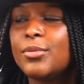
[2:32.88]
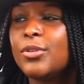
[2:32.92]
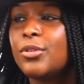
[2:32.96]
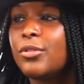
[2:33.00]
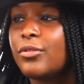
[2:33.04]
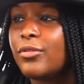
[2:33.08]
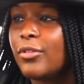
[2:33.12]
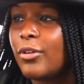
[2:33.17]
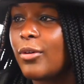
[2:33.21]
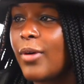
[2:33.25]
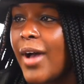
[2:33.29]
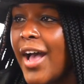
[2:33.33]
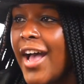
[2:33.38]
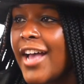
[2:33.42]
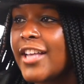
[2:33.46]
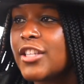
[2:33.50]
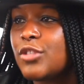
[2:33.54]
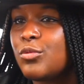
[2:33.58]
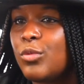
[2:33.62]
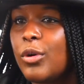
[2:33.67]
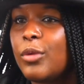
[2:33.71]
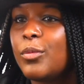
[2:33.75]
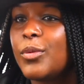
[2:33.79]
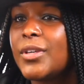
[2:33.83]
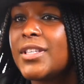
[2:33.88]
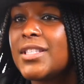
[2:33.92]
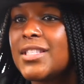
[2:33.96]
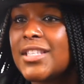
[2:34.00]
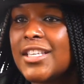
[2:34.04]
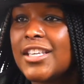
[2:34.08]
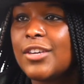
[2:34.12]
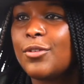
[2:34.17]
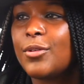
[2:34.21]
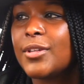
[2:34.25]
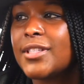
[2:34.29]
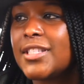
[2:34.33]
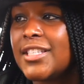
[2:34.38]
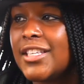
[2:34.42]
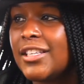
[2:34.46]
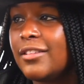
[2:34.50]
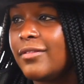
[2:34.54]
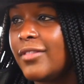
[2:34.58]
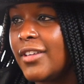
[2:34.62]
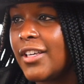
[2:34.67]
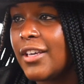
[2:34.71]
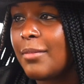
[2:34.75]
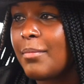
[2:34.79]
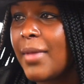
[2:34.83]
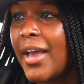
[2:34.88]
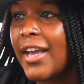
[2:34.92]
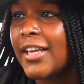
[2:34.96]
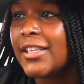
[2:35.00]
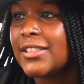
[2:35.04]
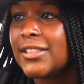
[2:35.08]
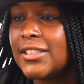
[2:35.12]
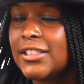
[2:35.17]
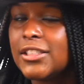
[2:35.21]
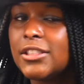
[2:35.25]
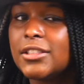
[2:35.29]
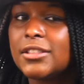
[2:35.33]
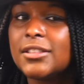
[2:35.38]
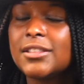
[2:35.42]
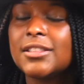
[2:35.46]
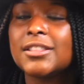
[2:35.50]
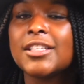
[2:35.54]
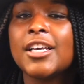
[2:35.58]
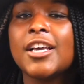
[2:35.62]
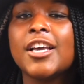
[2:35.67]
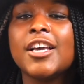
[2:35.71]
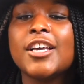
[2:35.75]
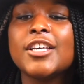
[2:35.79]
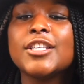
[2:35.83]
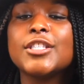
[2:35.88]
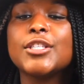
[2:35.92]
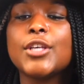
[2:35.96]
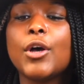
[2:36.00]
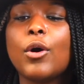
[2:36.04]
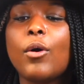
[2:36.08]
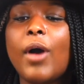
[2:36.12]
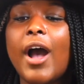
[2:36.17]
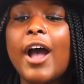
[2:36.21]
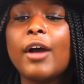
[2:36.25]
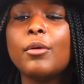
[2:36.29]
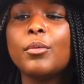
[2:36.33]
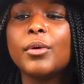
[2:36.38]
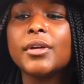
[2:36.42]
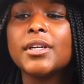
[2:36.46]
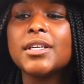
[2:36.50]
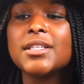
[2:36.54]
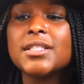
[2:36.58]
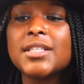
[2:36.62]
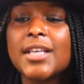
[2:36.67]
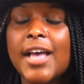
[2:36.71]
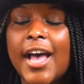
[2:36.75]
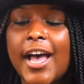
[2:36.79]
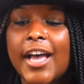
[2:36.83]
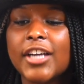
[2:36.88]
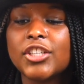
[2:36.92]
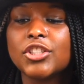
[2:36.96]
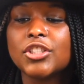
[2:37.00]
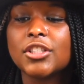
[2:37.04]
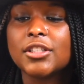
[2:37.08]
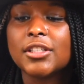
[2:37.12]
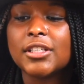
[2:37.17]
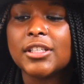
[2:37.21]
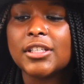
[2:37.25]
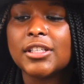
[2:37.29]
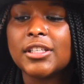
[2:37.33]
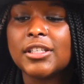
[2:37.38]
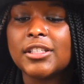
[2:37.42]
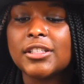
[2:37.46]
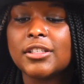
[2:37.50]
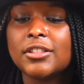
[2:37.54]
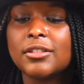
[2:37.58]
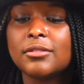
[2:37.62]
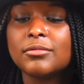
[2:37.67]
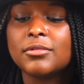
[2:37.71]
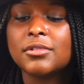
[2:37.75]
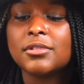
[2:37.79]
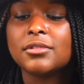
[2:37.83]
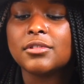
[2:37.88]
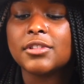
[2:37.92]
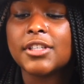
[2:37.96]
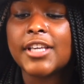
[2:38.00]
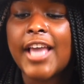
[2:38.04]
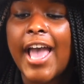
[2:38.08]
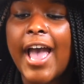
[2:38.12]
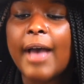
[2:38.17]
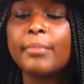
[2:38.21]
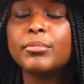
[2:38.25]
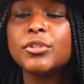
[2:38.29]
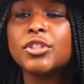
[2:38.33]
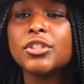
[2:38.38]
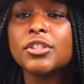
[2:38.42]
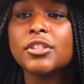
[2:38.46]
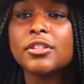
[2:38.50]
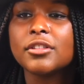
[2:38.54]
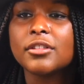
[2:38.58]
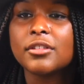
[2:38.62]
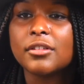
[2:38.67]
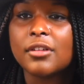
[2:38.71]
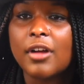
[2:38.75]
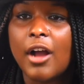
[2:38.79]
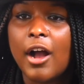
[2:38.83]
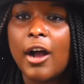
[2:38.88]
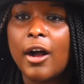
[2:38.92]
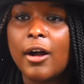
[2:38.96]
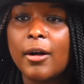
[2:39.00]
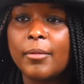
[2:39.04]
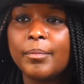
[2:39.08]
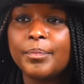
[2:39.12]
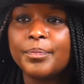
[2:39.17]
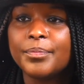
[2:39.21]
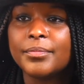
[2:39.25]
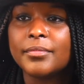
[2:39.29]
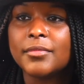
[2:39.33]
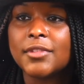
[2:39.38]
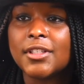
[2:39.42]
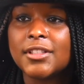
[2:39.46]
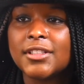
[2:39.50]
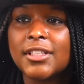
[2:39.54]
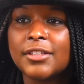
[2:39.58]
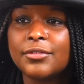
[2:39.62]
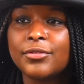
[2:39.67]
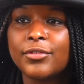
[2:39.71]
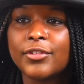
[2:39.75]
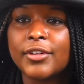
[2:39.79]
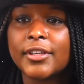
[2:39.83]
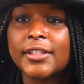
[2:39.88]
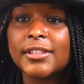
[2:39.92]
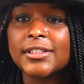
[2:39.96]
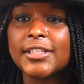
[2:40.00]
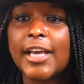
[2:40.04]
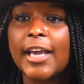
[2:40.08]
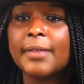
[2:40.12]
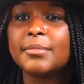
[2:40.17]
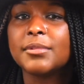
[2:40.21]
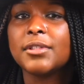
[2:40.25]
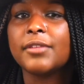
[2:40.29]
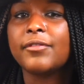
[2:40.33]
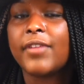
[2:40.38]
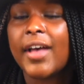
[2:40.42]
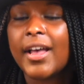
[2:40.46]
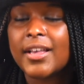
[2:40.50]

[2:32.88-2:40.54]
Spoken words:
beautiful as what we see on TV and magazines. So I wanted to actually capture the different types of